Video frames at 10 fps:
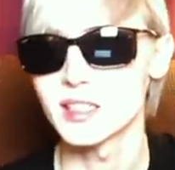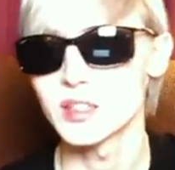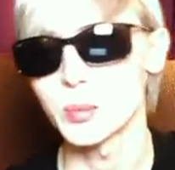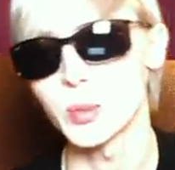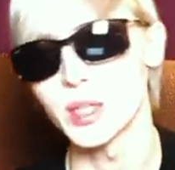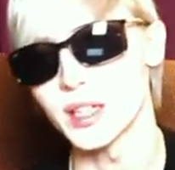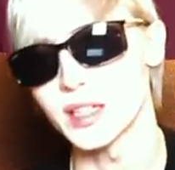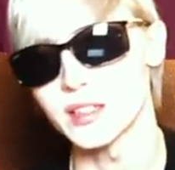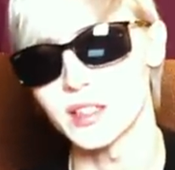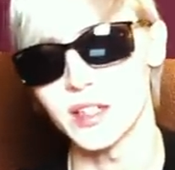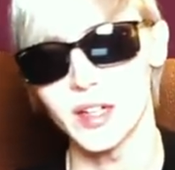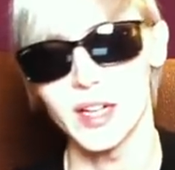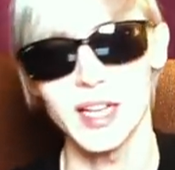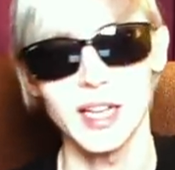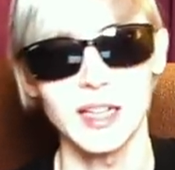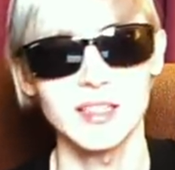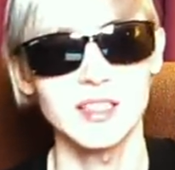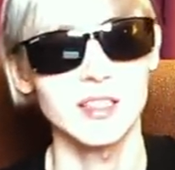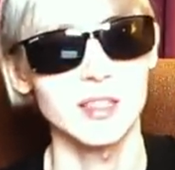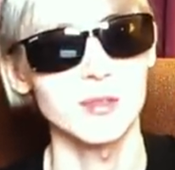spring this year, and
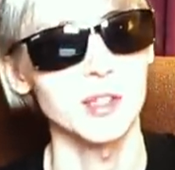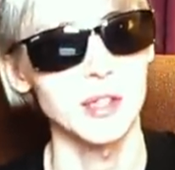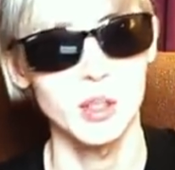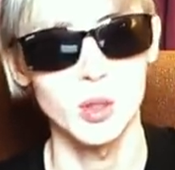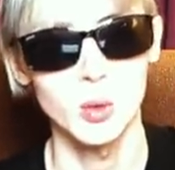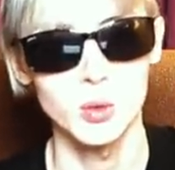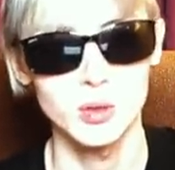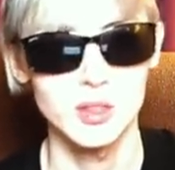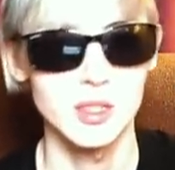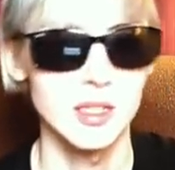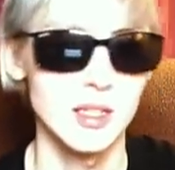it's still very cold.